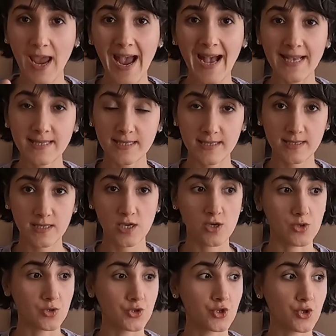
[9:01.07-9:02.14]
asks
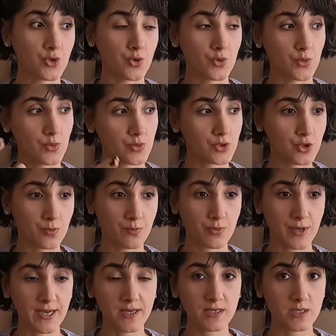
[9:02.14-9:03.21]
you to
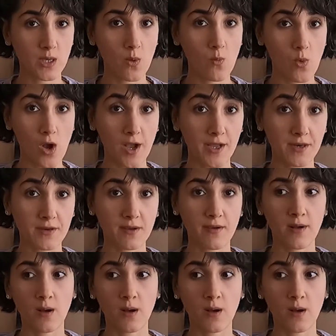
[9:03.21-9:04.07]
bring someone